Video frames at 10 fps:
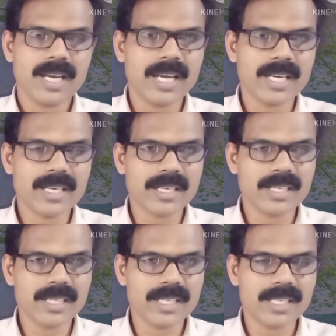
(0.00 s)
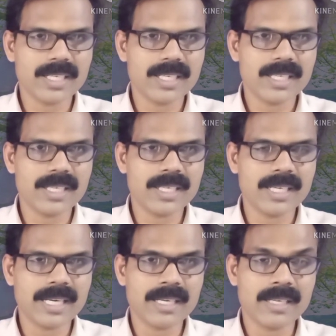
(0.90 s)
and
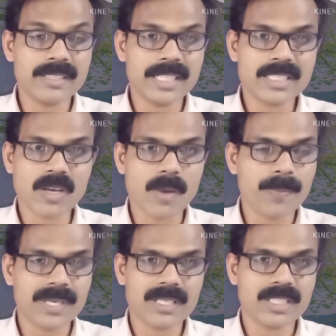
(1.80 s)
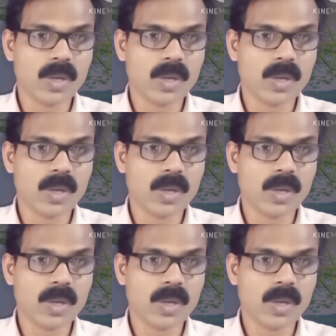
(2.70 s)
the topic,